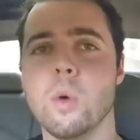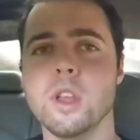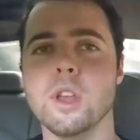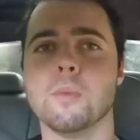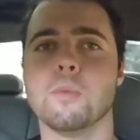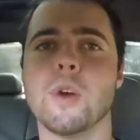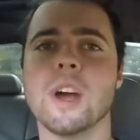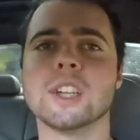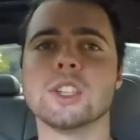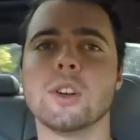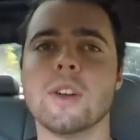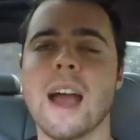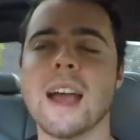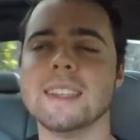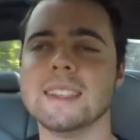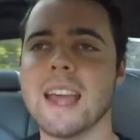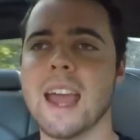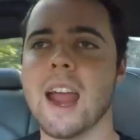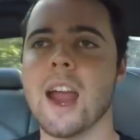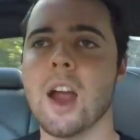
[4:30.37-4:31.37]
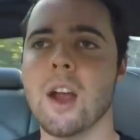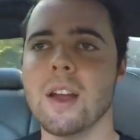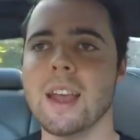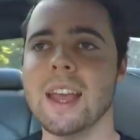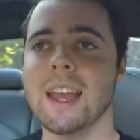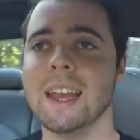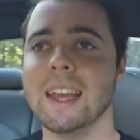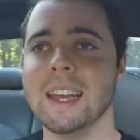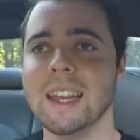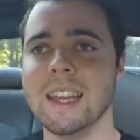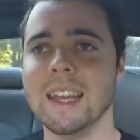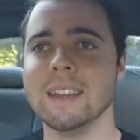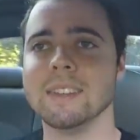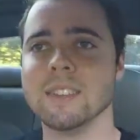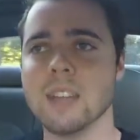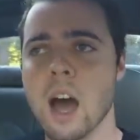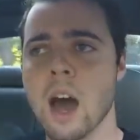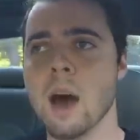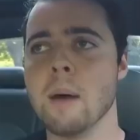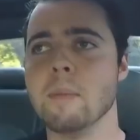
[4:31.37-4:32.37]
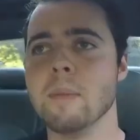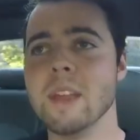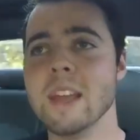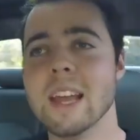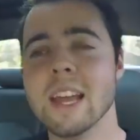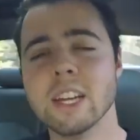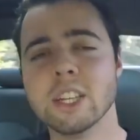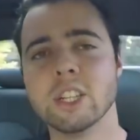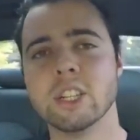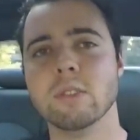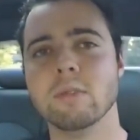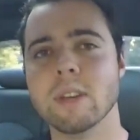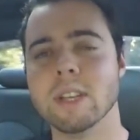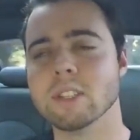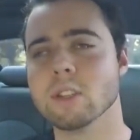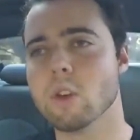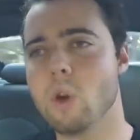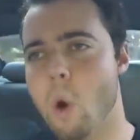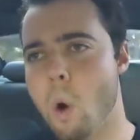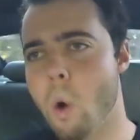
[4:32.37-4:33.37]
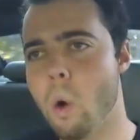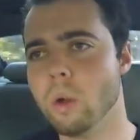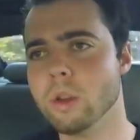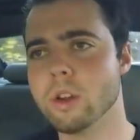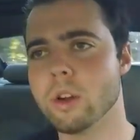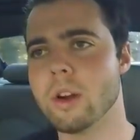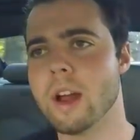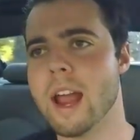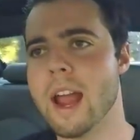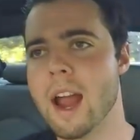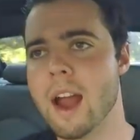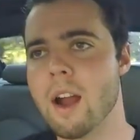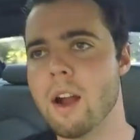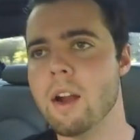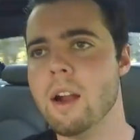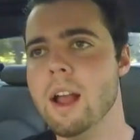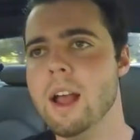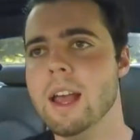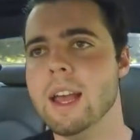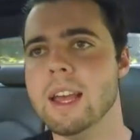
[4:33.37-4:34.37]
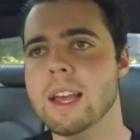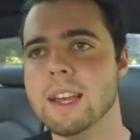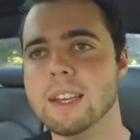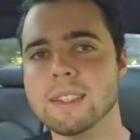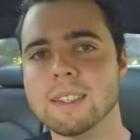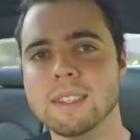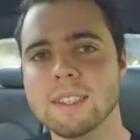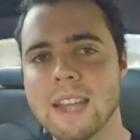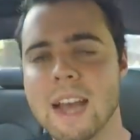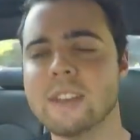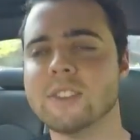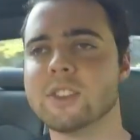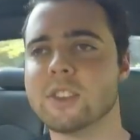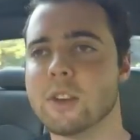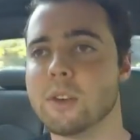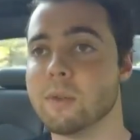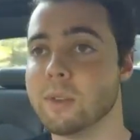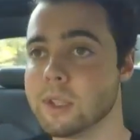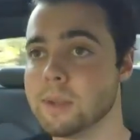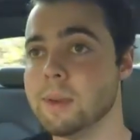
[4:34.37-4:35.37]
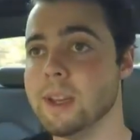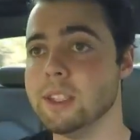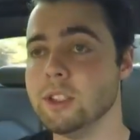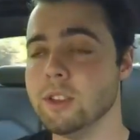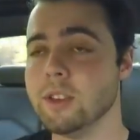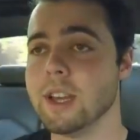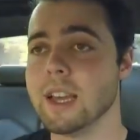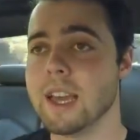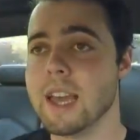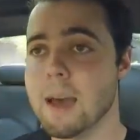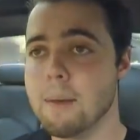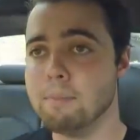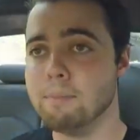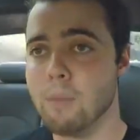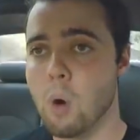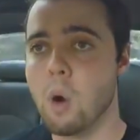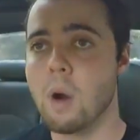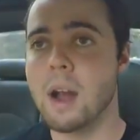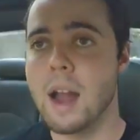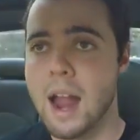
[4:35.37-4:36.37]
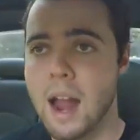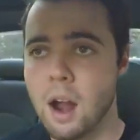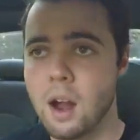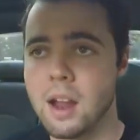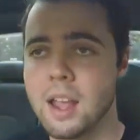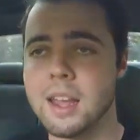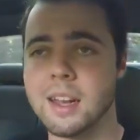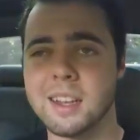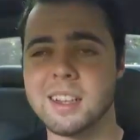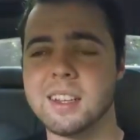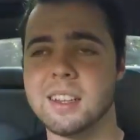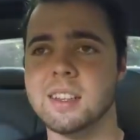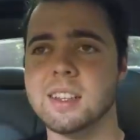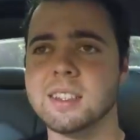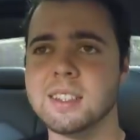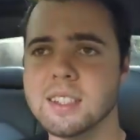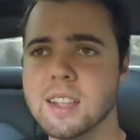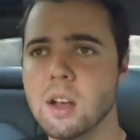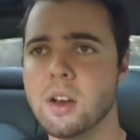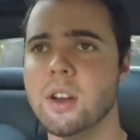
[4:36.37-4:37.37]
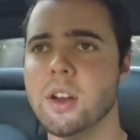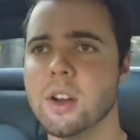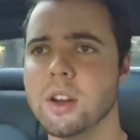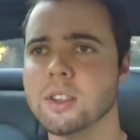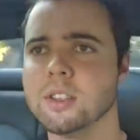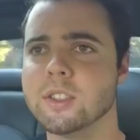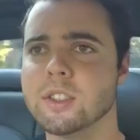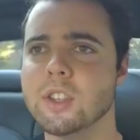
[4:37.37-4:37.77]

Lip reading: When you pressurize air, it heats up. The issue is colder air is denser, which means you can get more air into the cylinders.